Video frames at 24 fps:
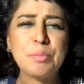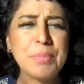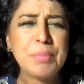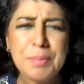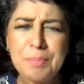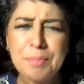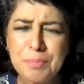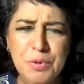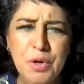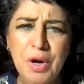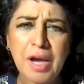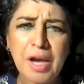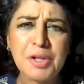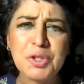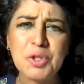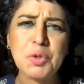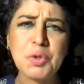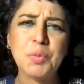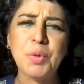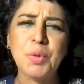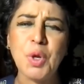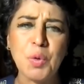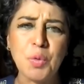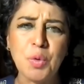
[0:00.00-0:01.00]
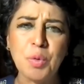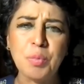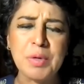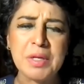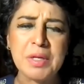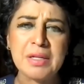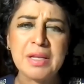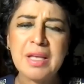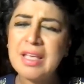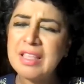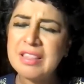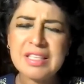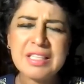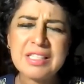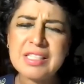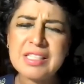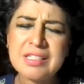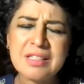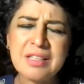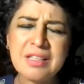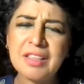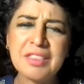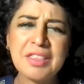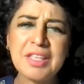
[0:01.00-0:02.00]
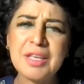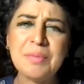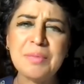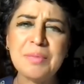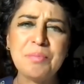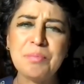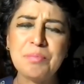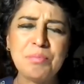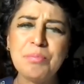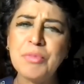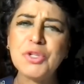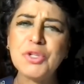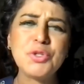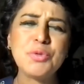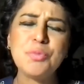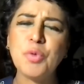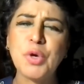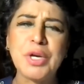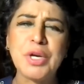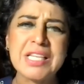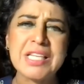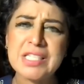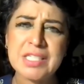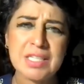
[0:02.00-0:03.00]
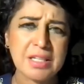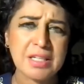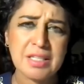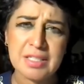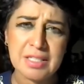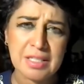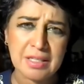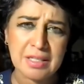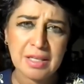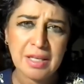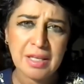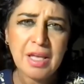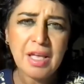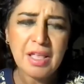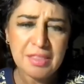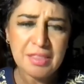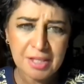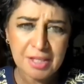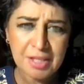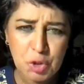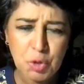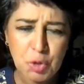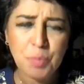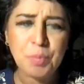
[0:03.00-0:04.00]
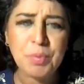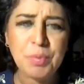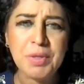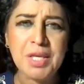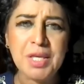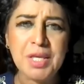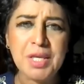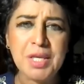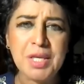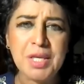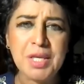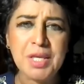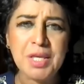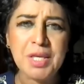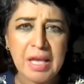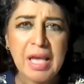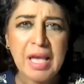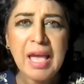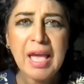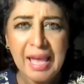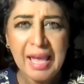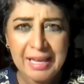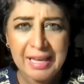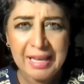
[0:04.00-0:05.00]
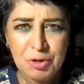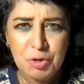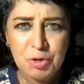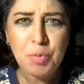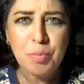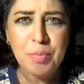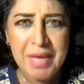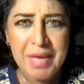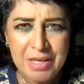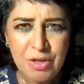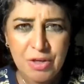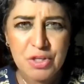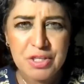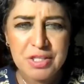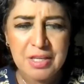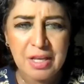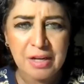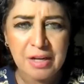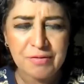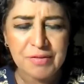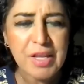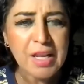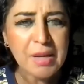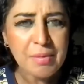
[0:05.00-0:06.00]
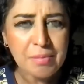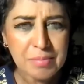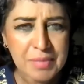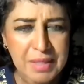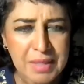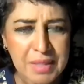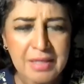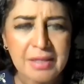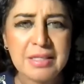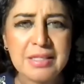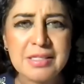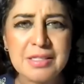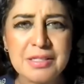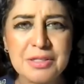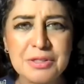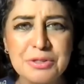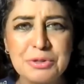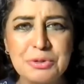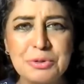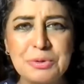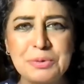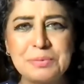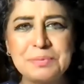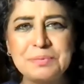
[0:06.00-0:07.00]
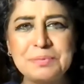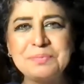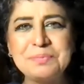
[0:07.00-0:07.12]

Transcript: be proud to be a woman. There's nothing much more exciting than to be a woman and to make yourself being listened to.